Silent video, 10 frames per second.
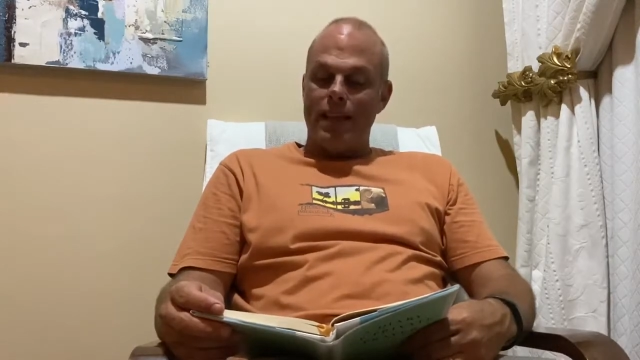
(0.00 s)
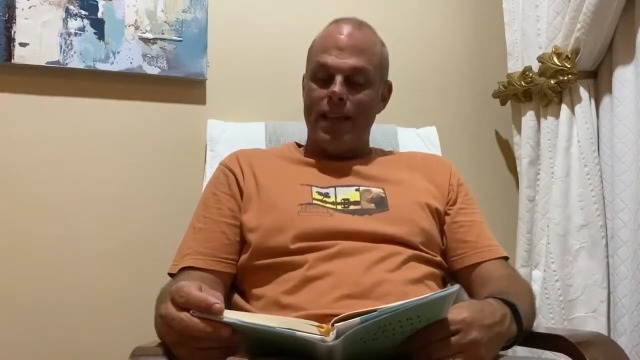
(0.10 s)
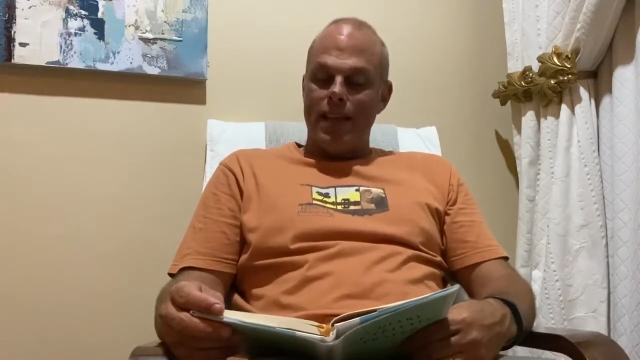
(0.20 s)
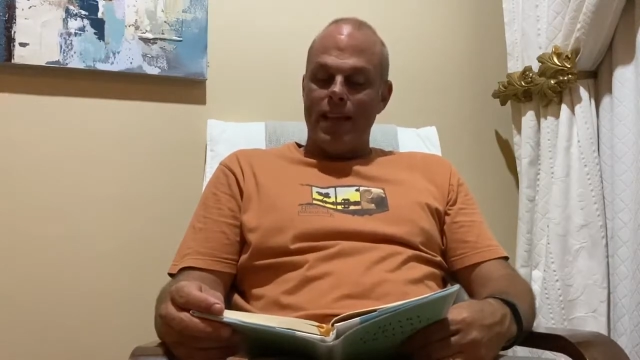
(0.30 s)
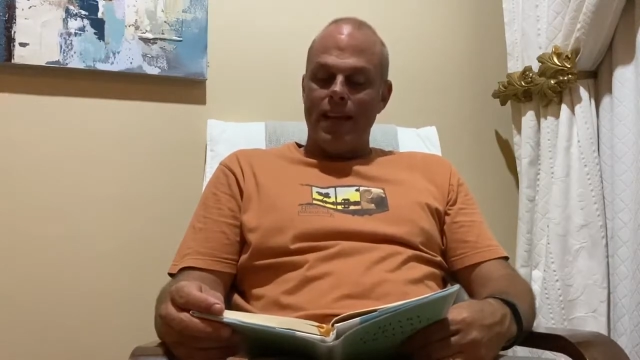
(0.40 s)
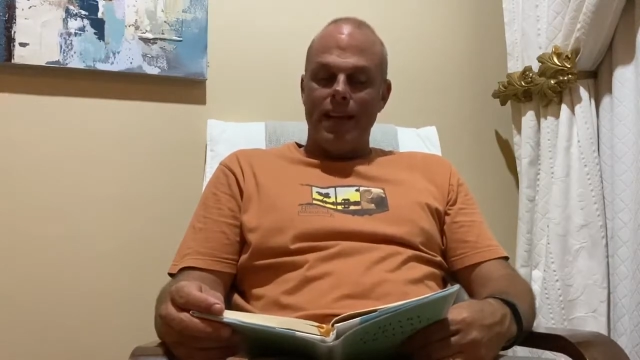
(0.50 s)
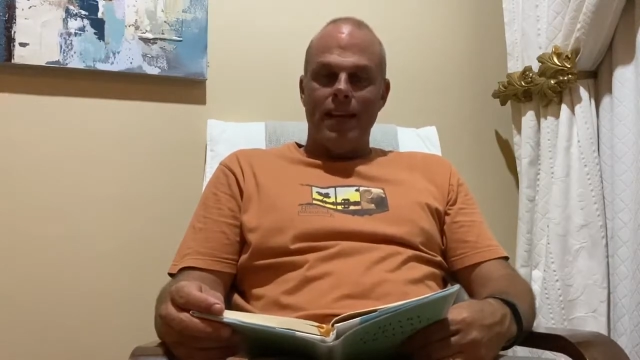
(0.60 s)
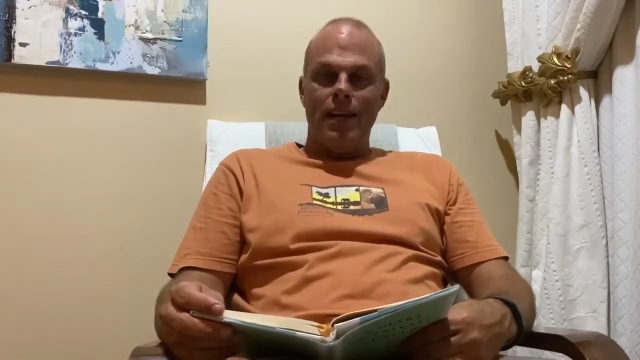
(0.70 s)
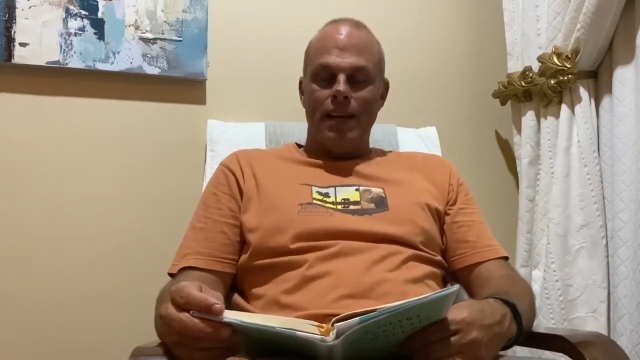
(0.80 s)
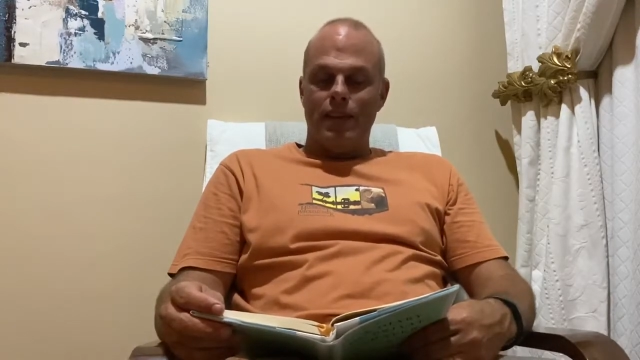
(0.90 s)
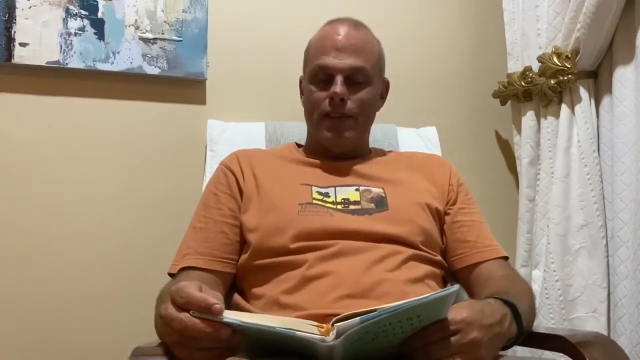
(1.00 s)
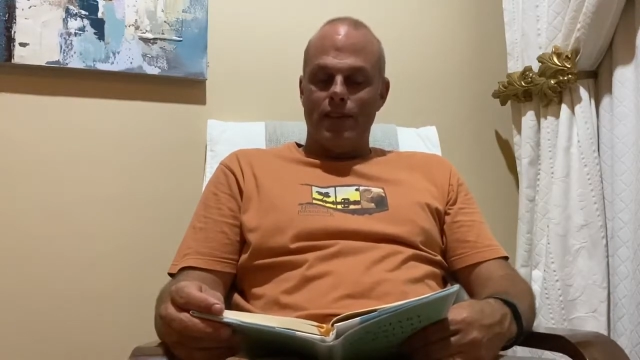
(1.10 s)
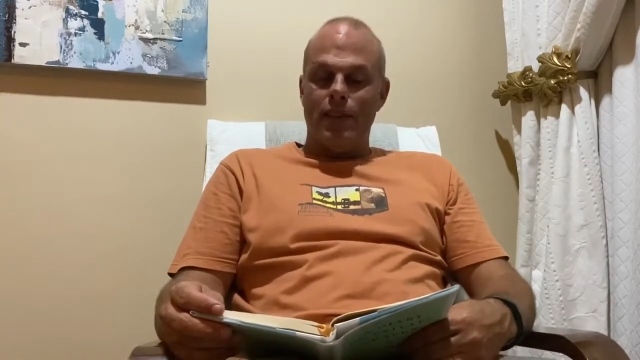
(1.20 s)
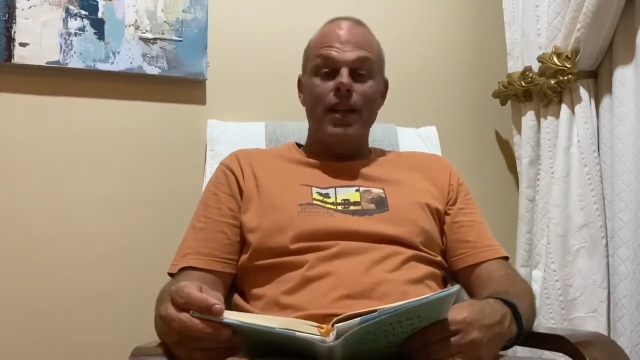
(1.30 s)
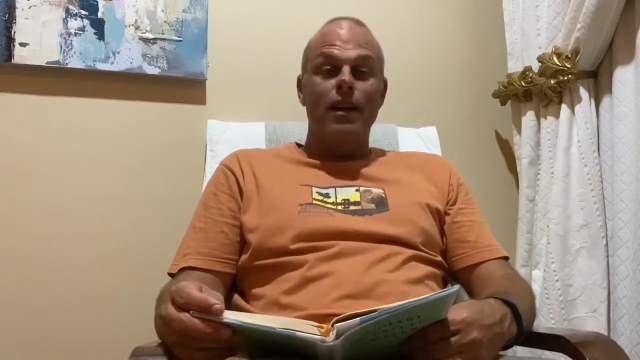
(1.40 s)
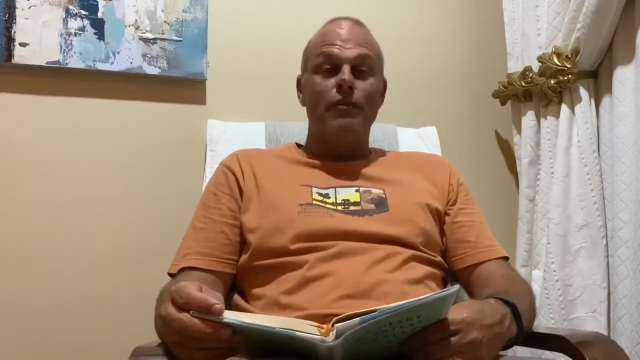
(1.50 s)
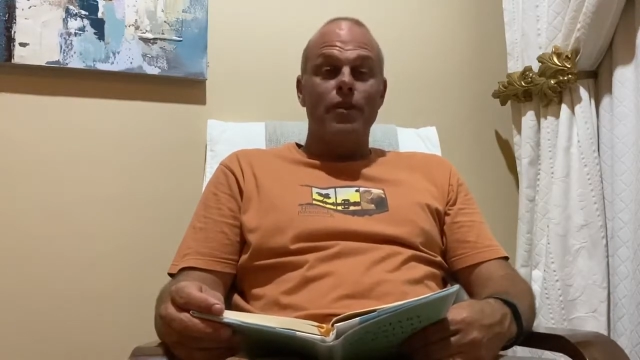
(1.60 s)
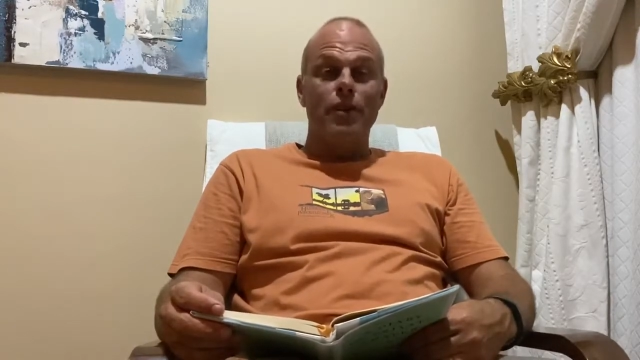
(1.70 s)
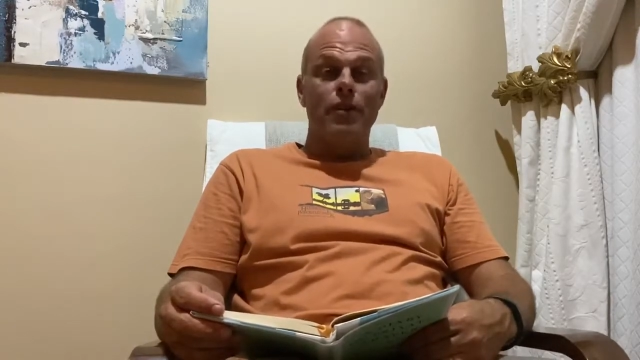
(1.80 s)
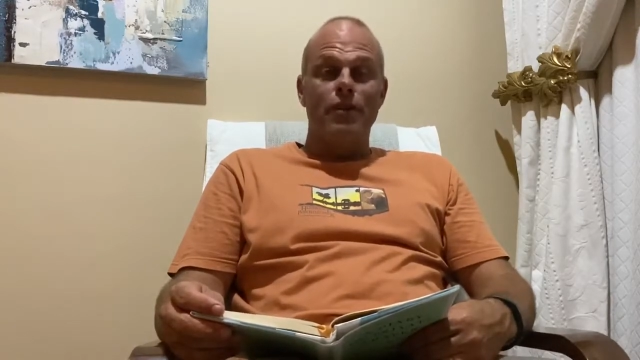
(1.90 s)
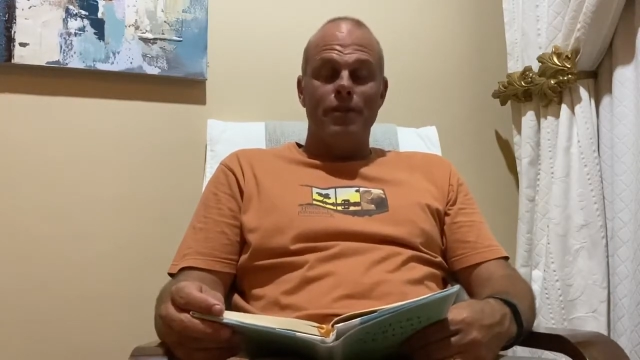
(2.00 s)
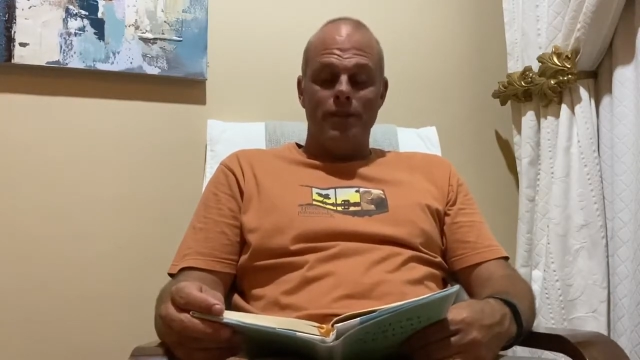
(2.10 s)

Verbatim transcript: thinking, to think of you.